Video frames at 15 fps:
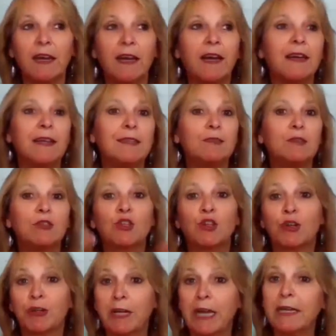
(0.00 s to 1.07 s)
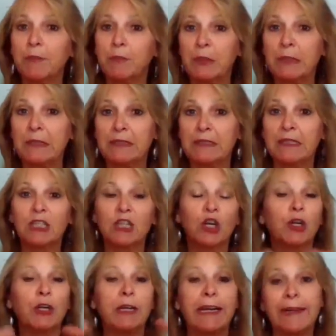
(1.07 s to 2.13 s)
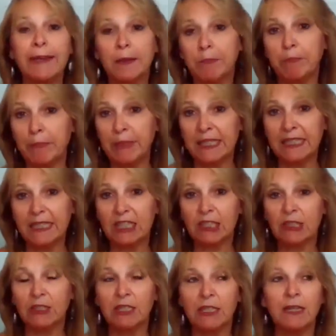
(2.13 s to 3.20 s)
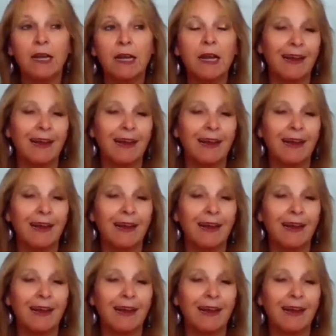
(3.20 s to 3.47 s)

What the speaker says: and create a business, create a ministry,